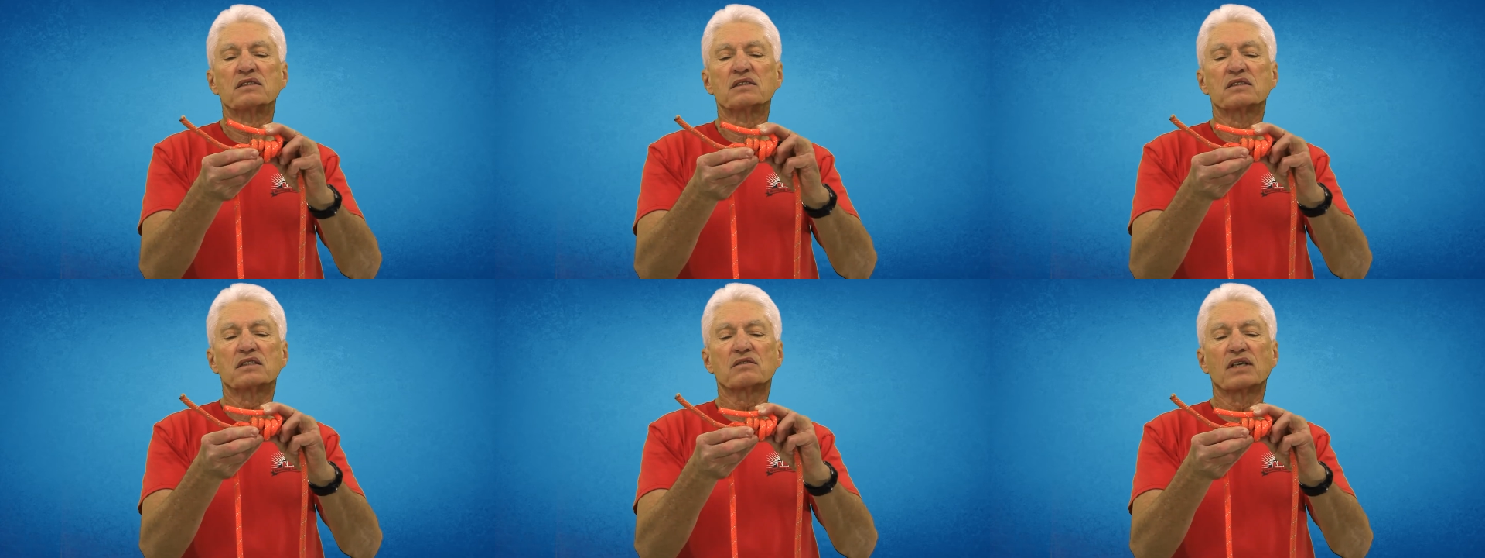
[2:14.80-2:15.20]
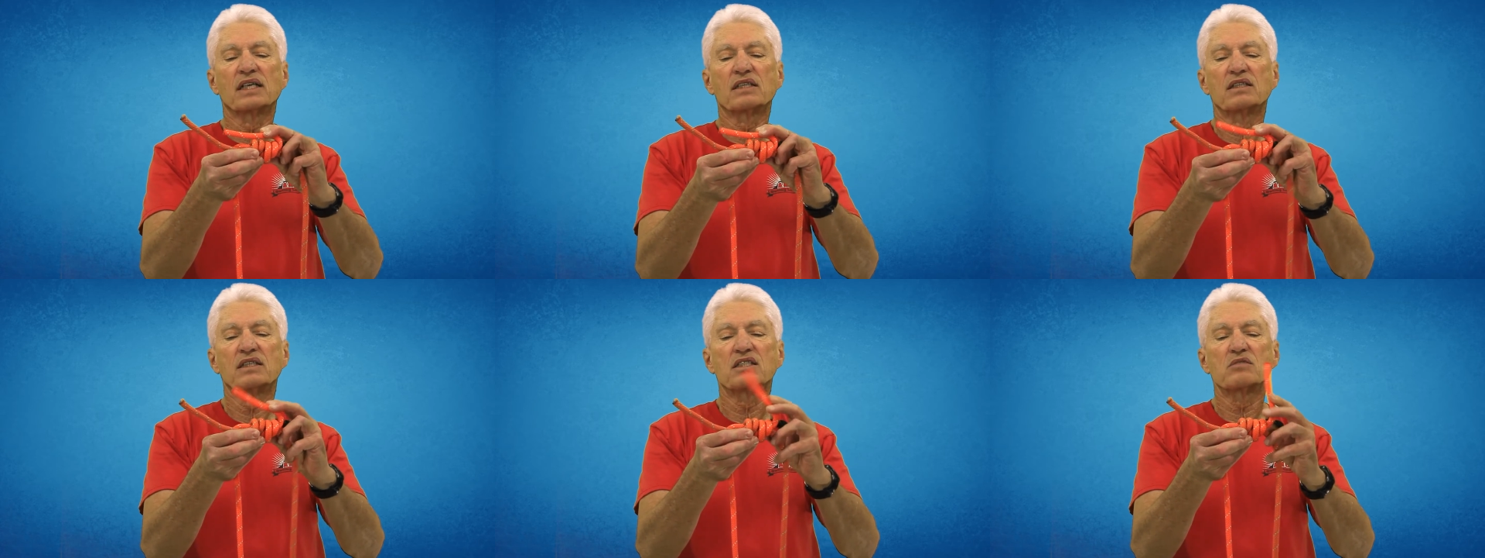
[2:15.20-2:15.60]
All right,
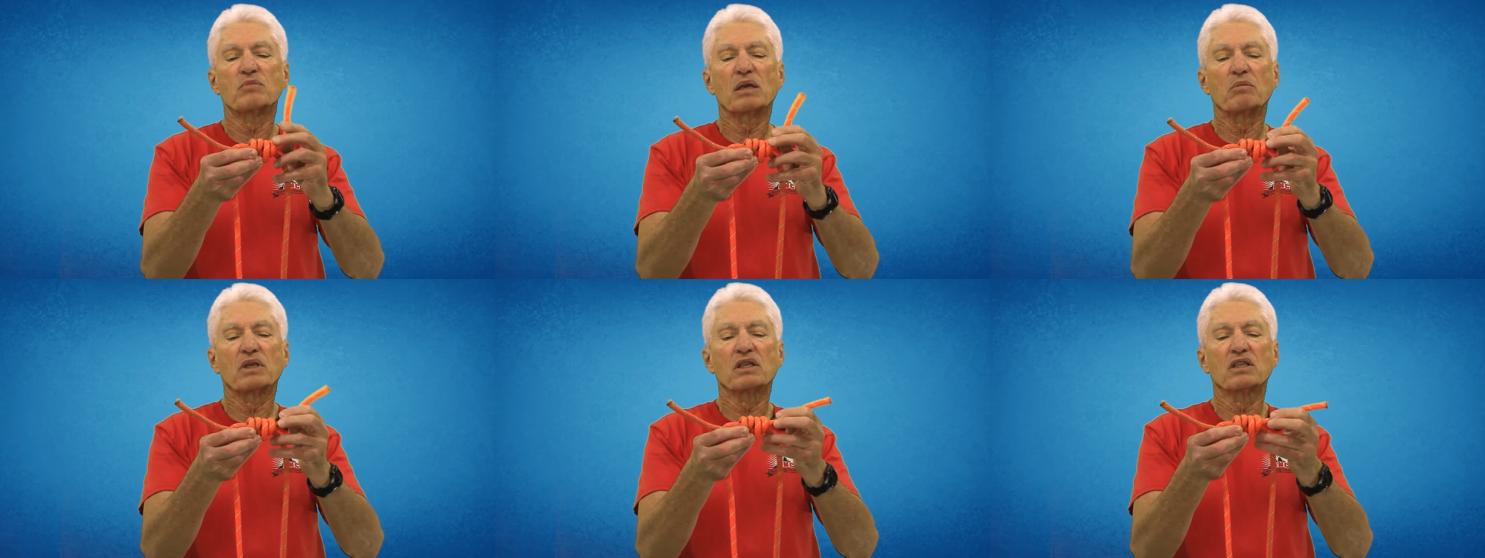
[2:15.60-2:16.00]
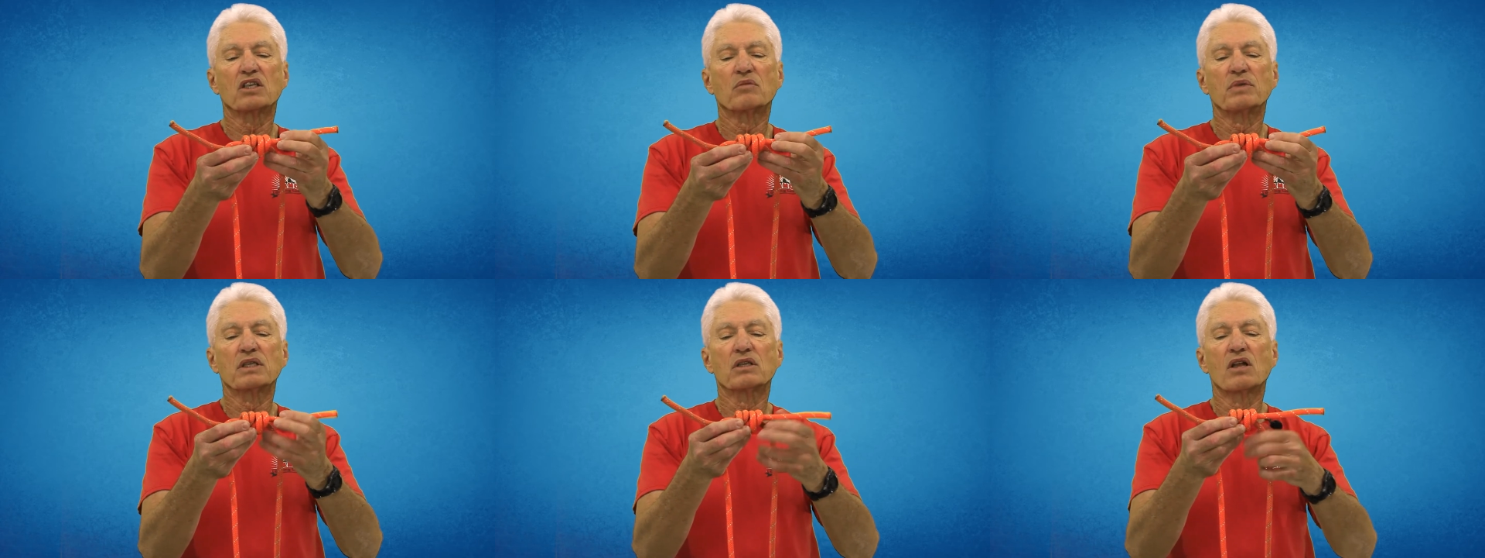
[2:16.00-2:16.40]
these may be a
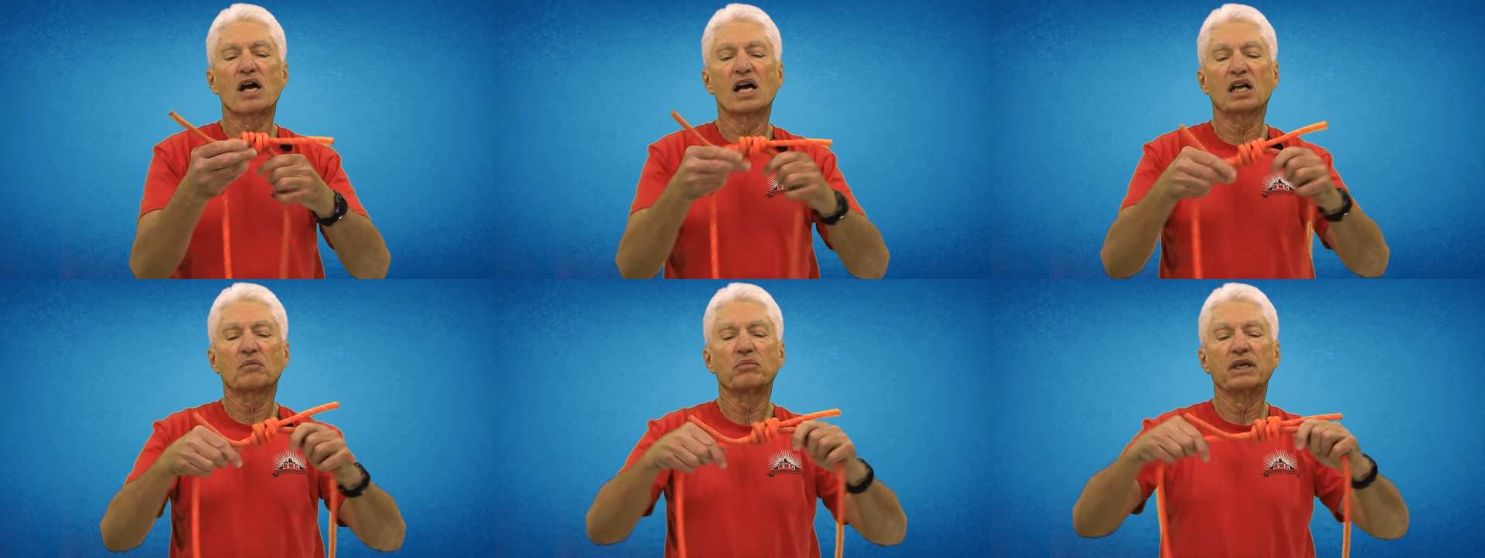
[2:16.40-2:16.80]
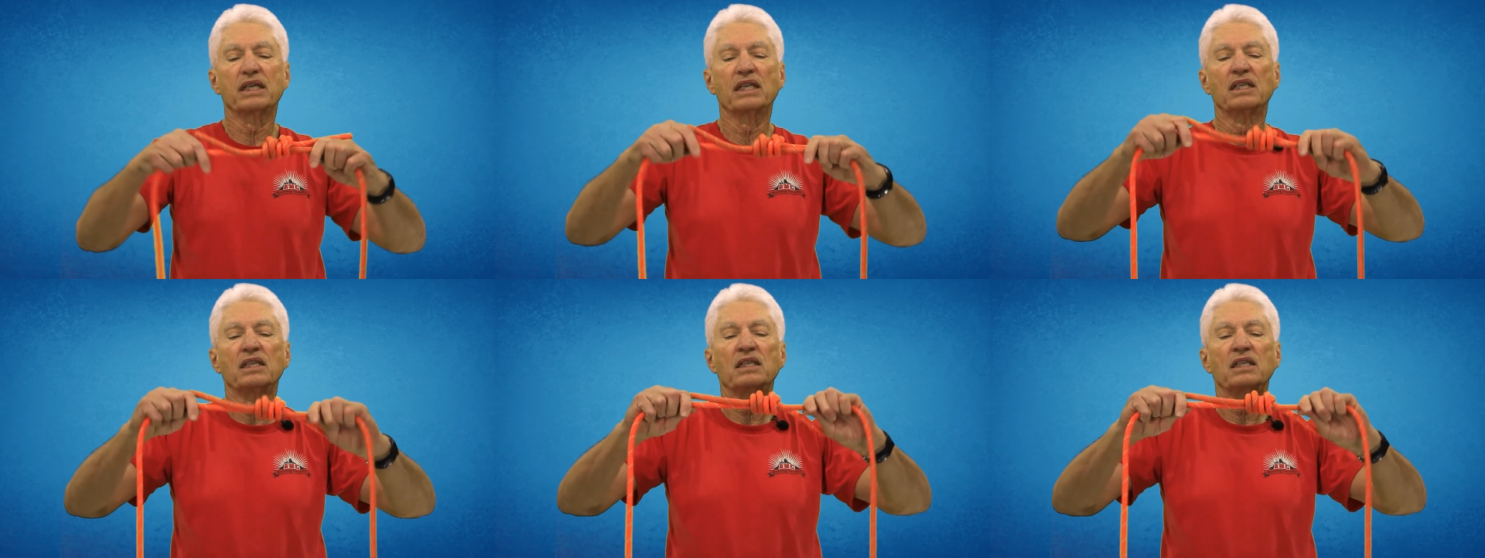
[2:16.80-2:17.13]
little bit long, but